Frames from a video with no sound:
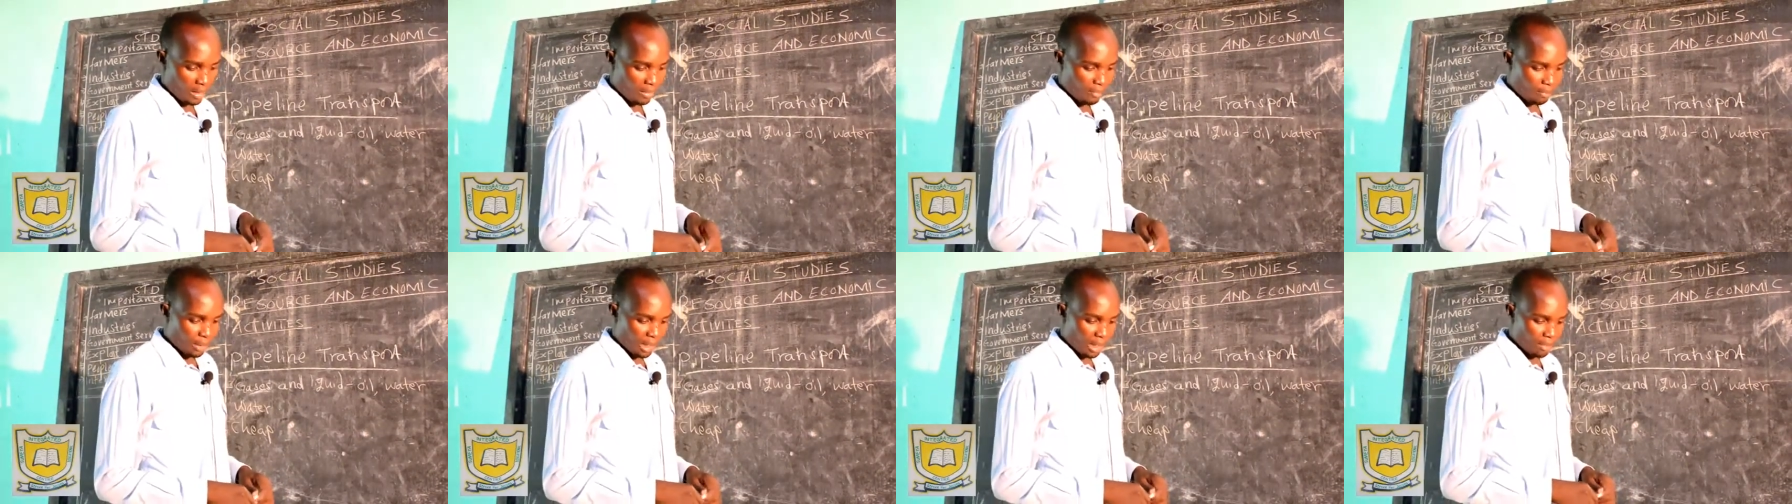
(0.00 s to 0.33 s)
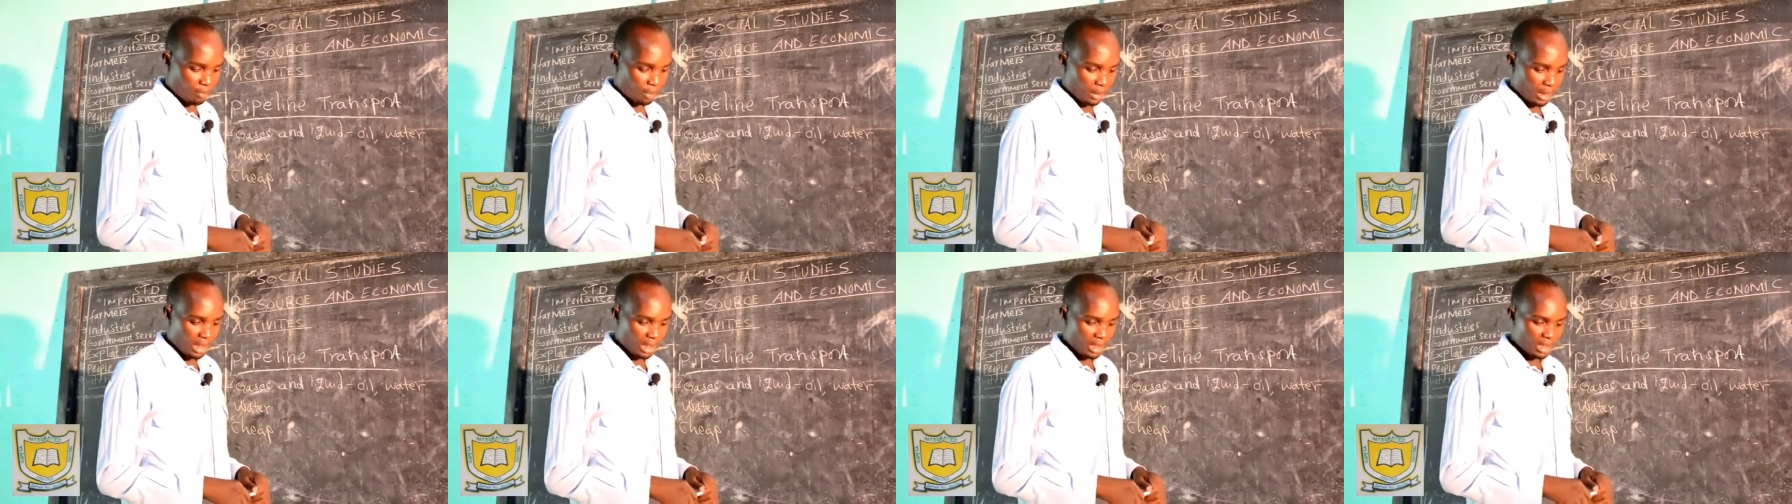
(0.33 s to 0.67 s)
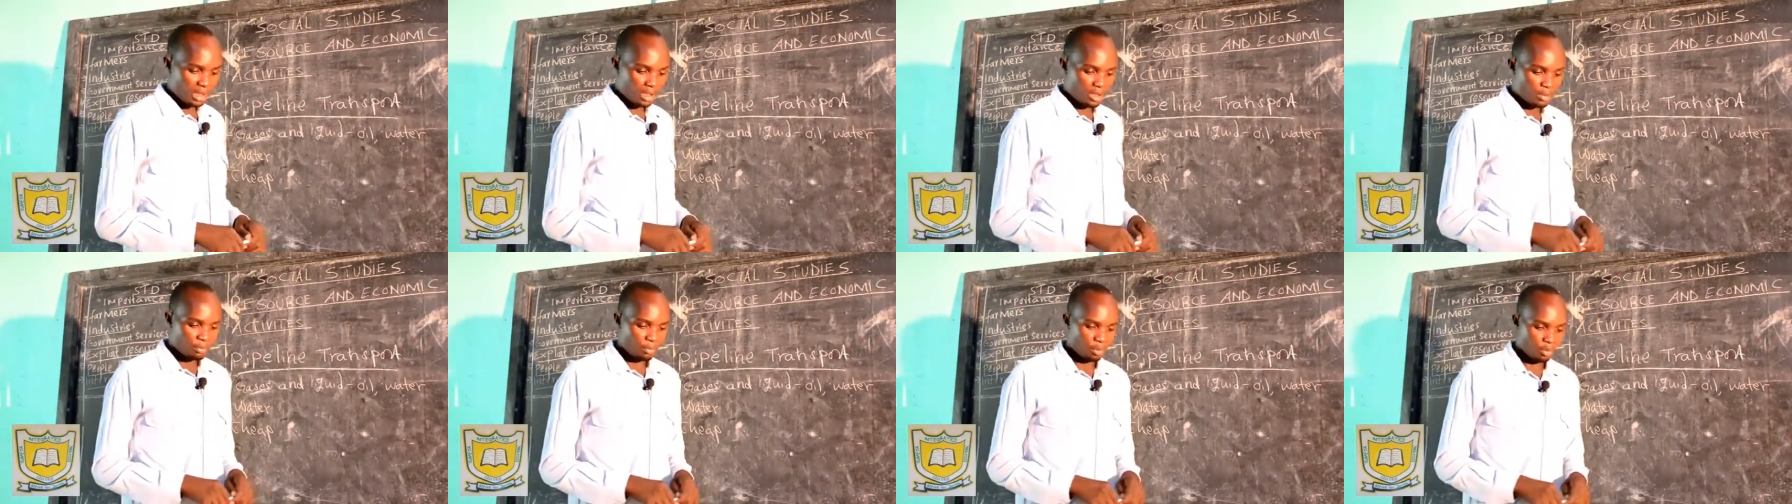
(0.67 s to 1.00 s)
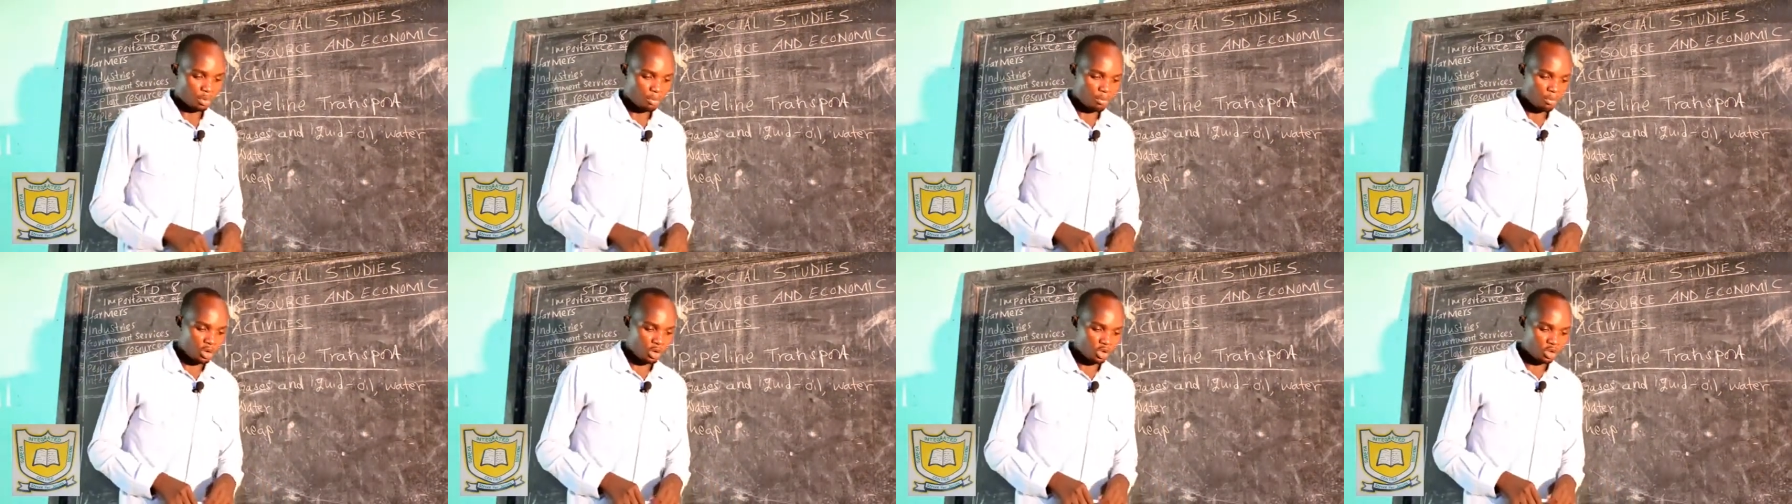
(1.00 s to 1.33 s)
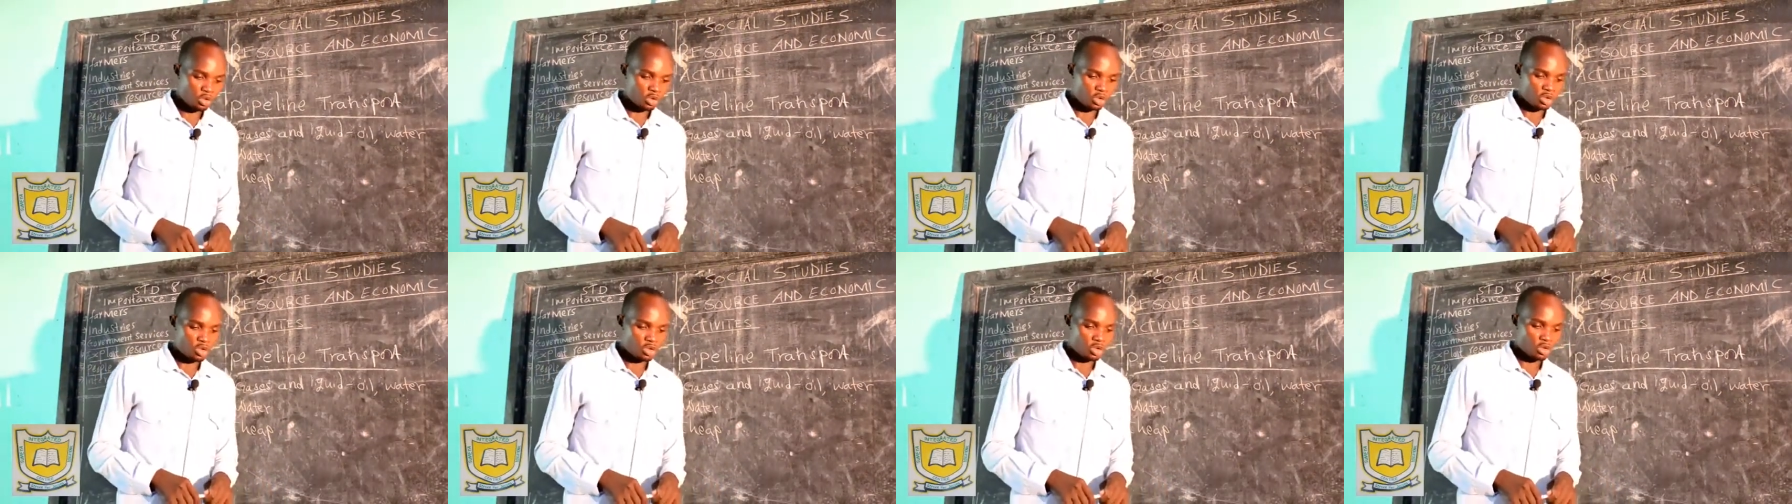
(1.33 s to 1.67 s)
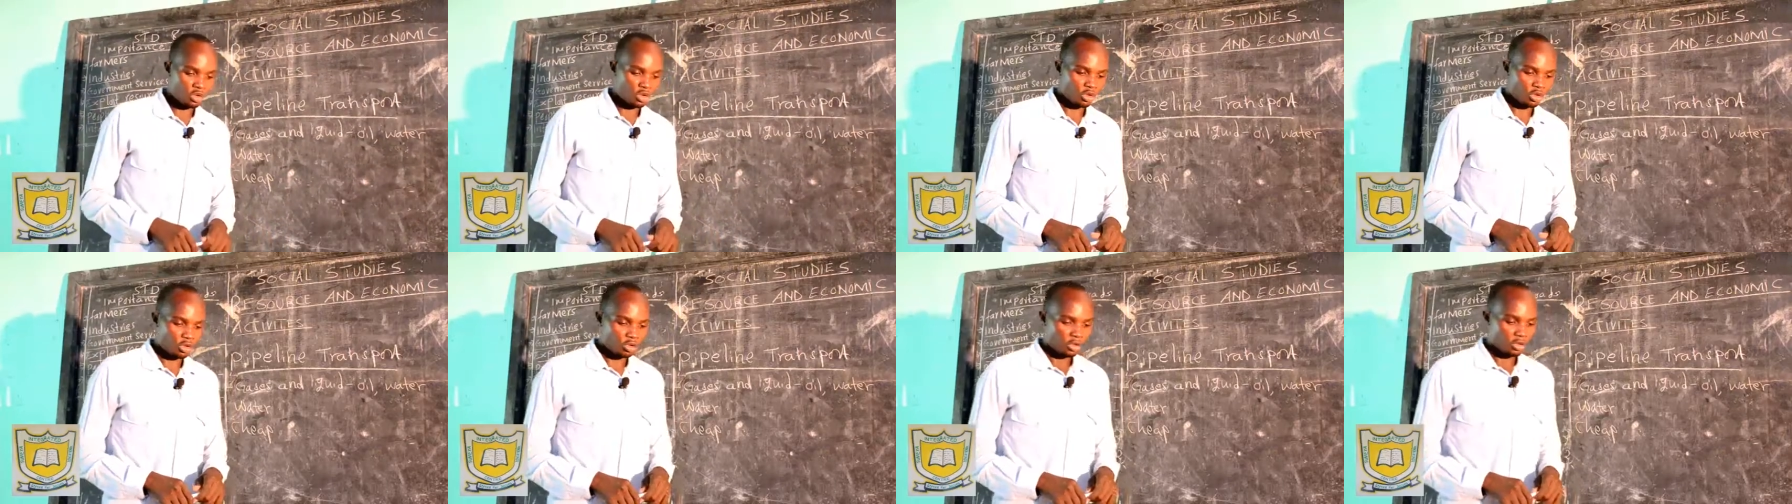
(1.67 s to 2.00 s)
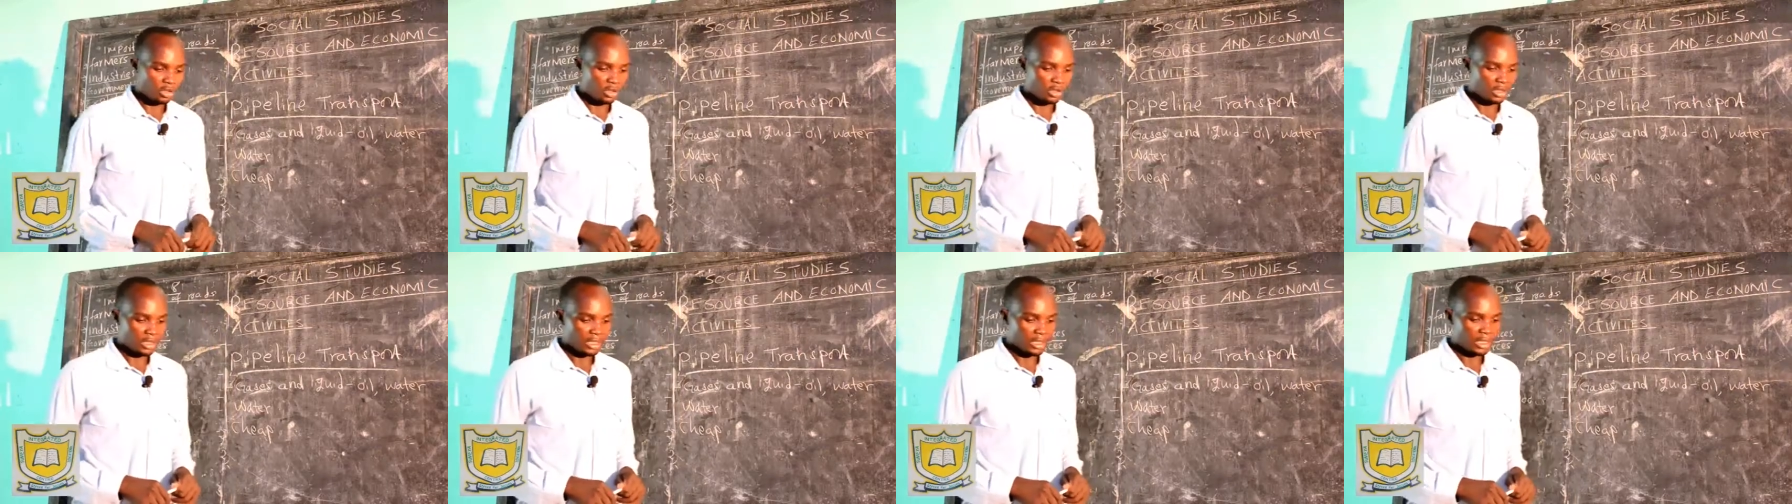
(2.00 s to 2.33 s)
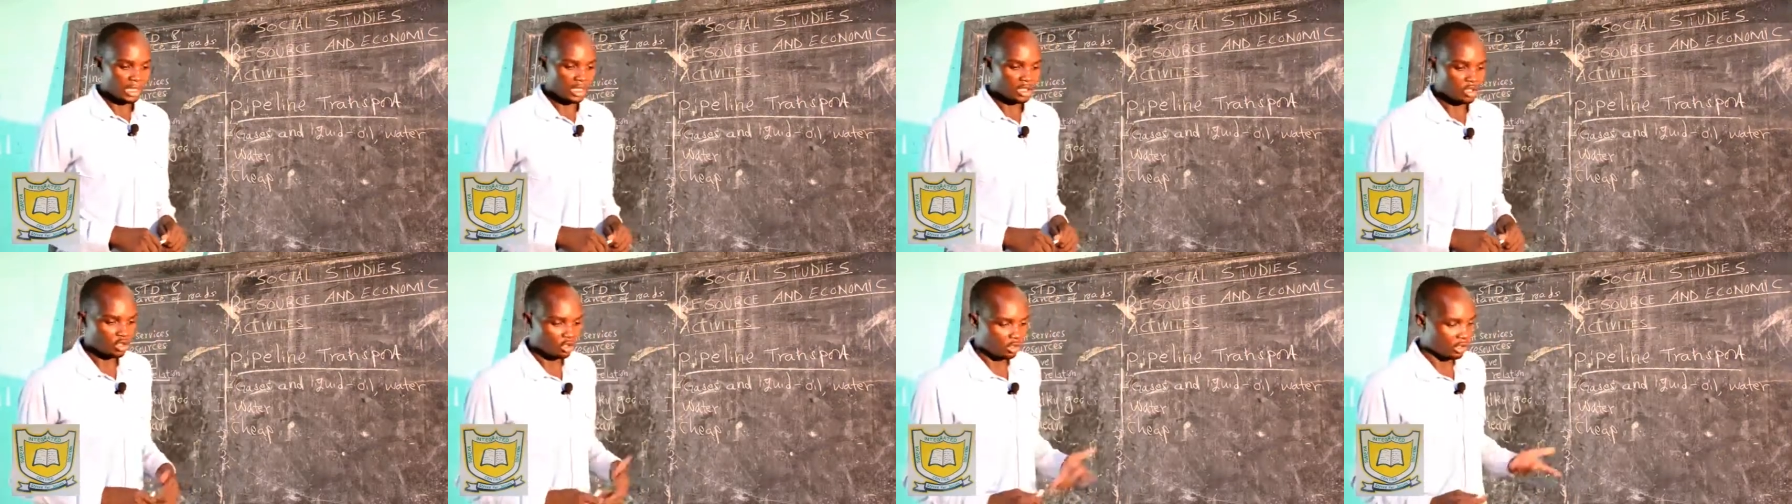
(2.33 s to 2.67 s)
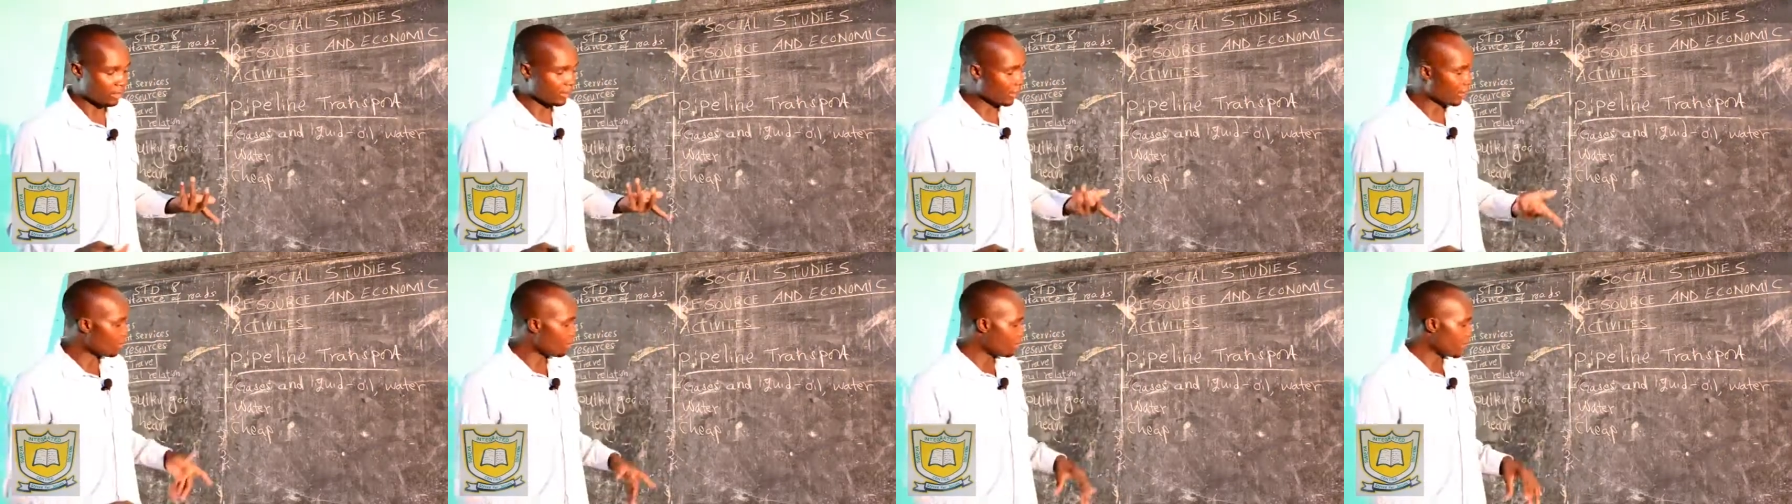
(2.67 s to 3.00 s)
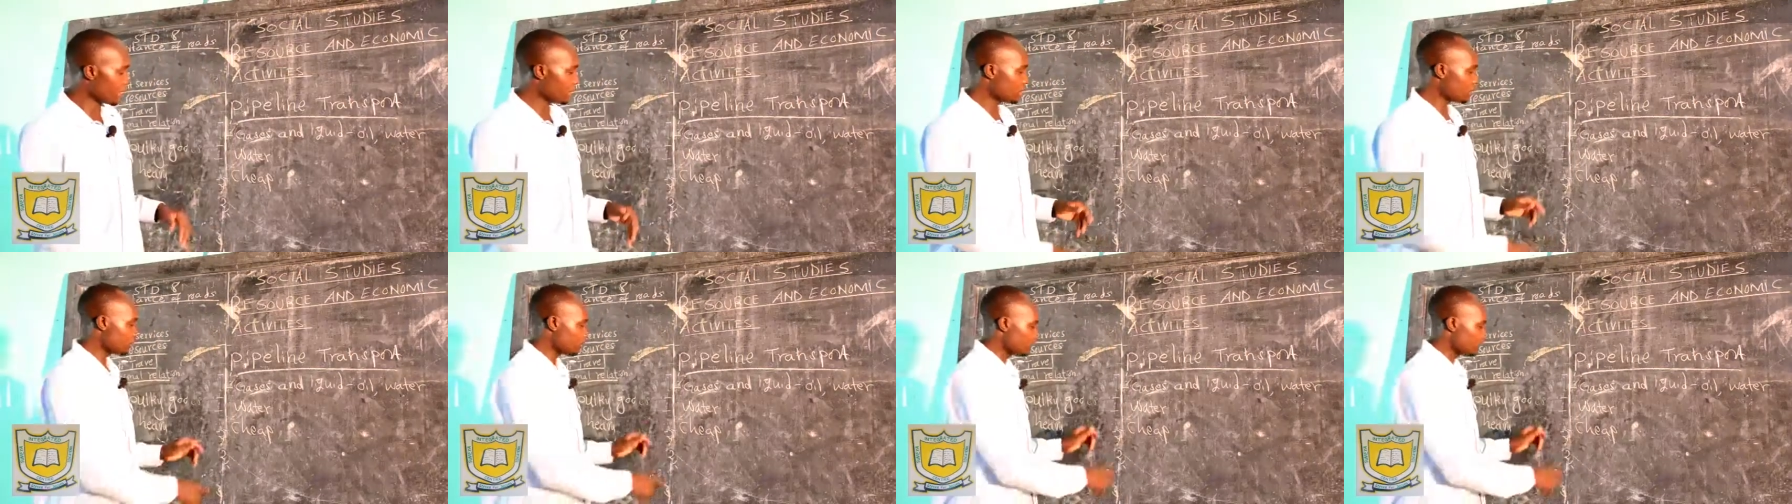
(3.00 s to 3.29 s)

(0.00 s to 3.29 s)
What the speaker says: pipeline is promote also industrial development.